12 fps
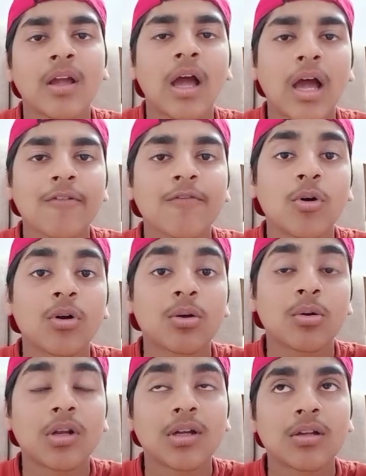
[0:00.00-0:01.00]
I have got
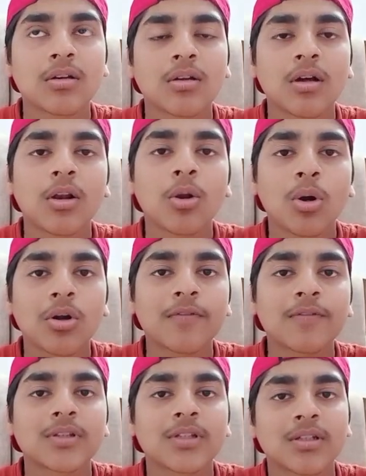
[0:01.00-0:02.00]
to learn a lot
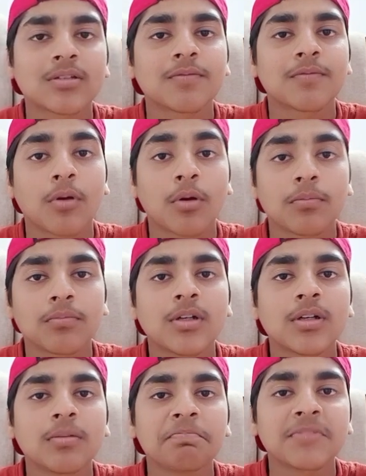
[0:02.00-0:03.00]
of things from
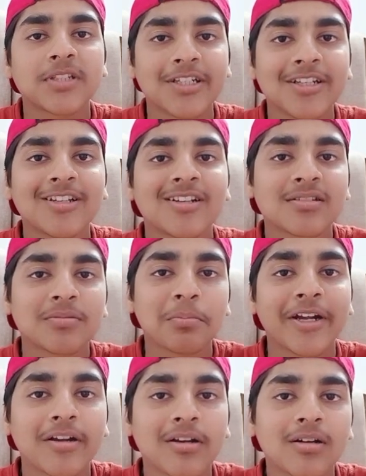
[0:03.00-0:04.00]
the
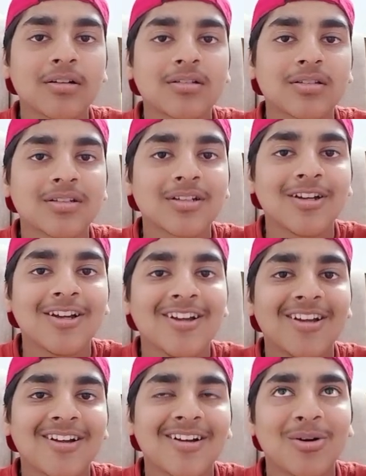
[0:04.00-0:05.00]
seniors, mentors,
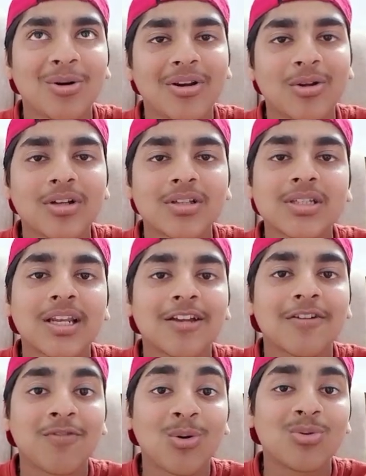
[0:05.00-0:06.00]
or you can
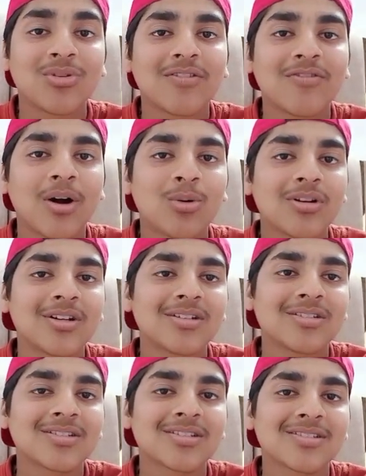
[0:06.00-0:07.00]
say like
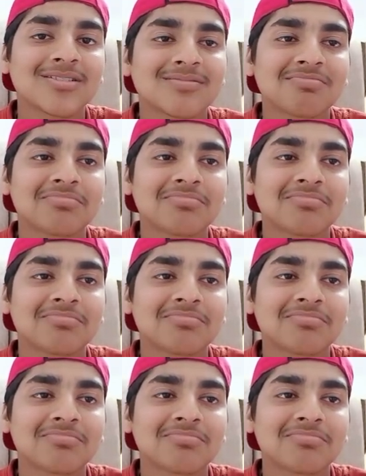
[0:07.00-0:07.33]
founders